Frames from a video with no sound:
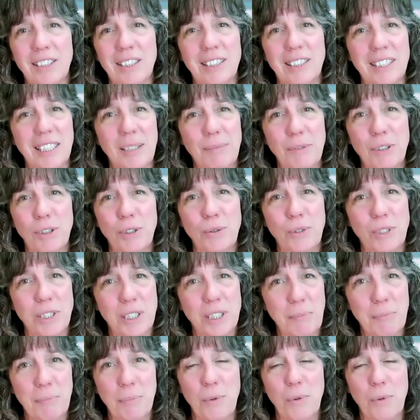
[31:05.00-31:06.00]
just seems so
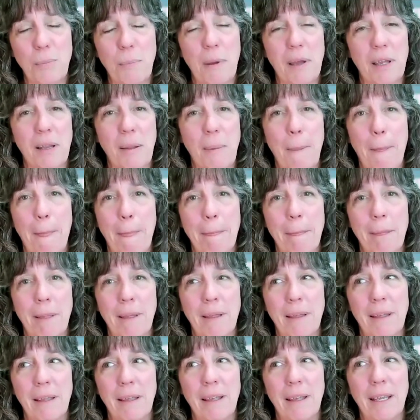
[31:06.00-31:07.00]
simple, but
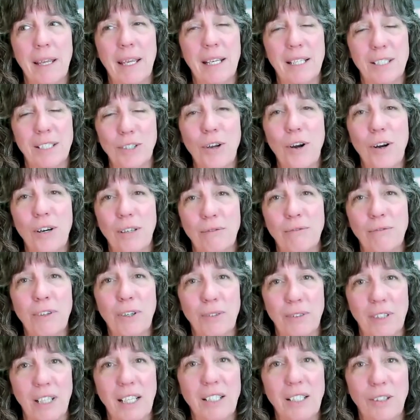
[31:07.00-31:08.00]
it is a
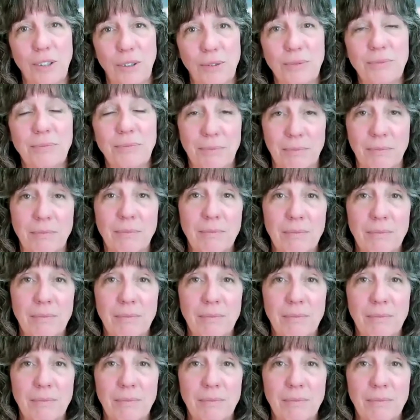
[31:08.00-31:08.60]
heartfelt thank you.